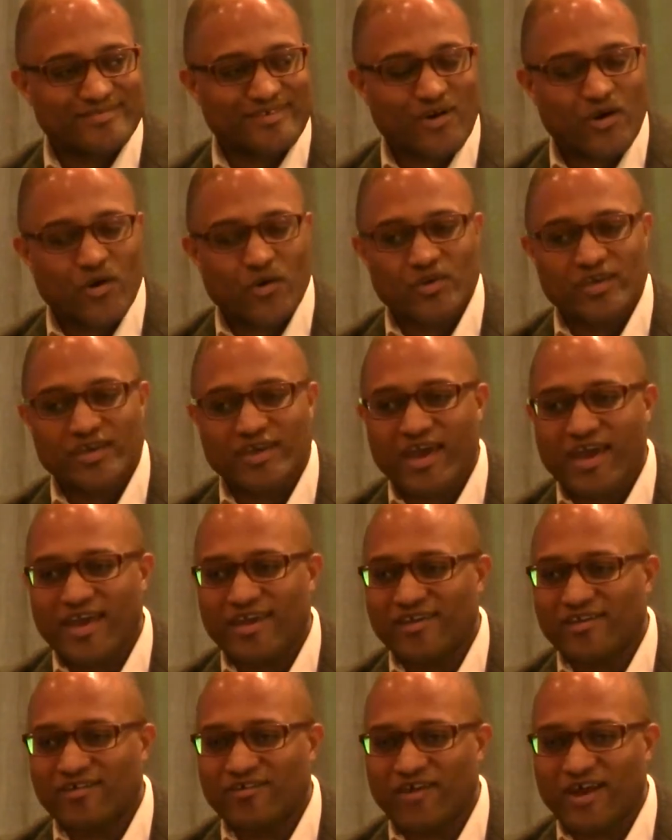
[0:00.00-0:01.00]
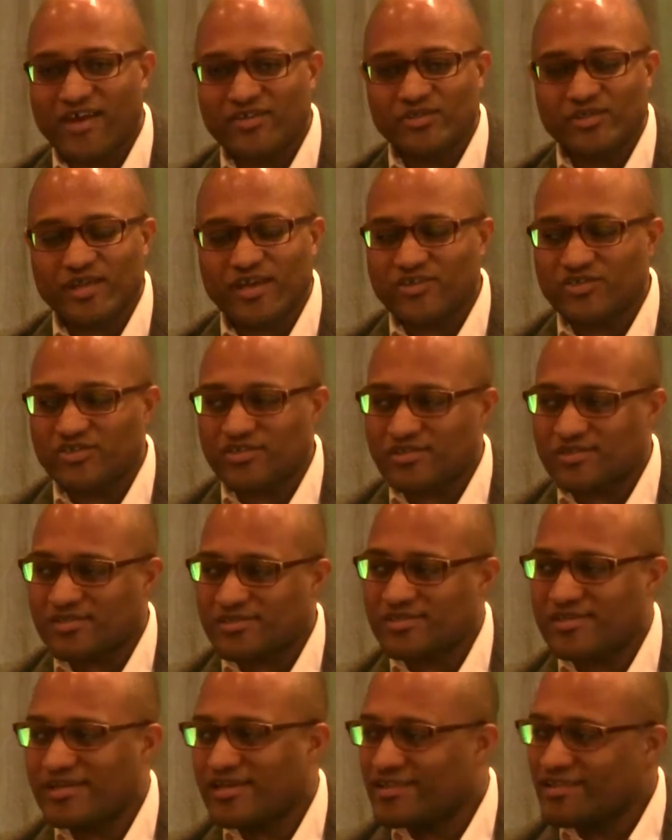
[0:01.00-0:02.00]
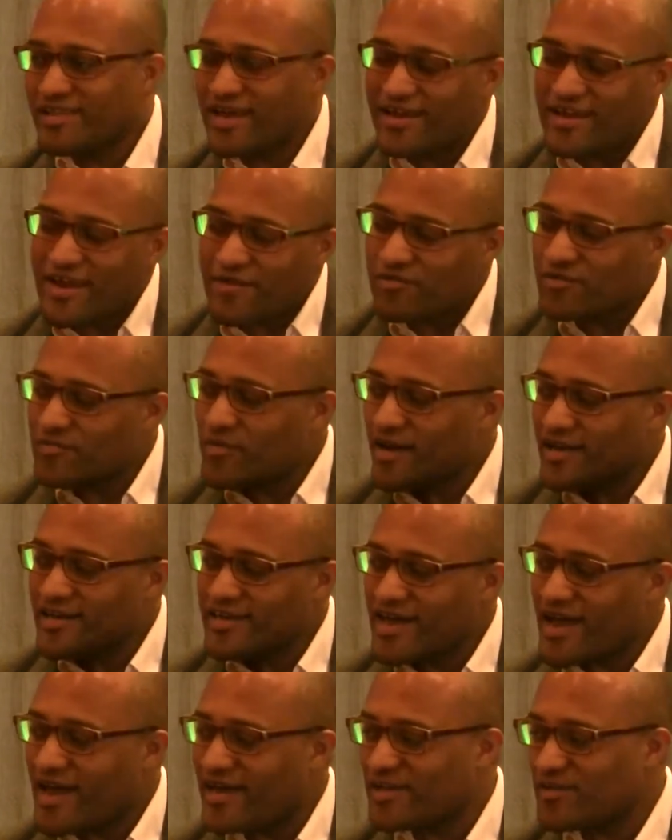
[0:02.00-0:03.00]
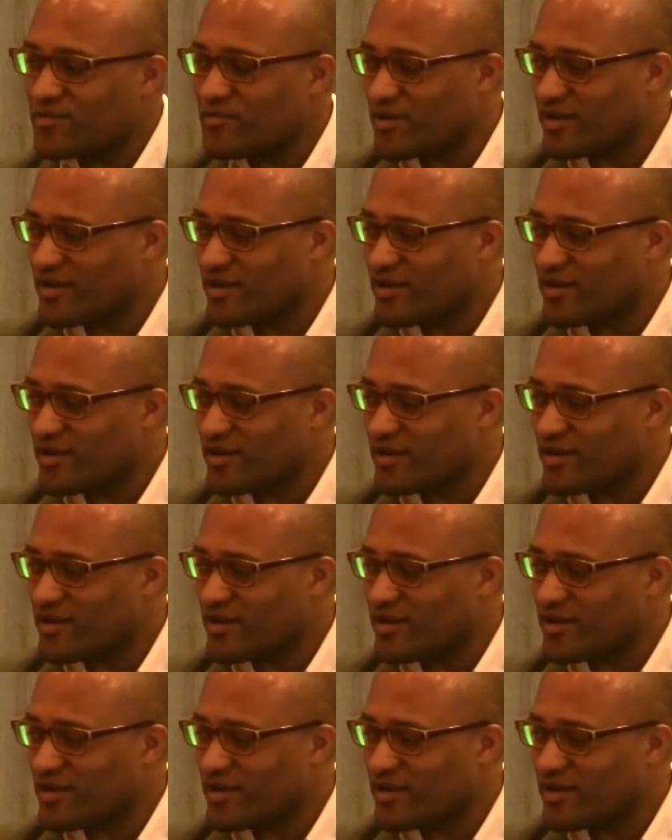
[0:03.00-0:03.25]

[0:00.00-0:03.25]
Okay, congratulations. Not everybody got it,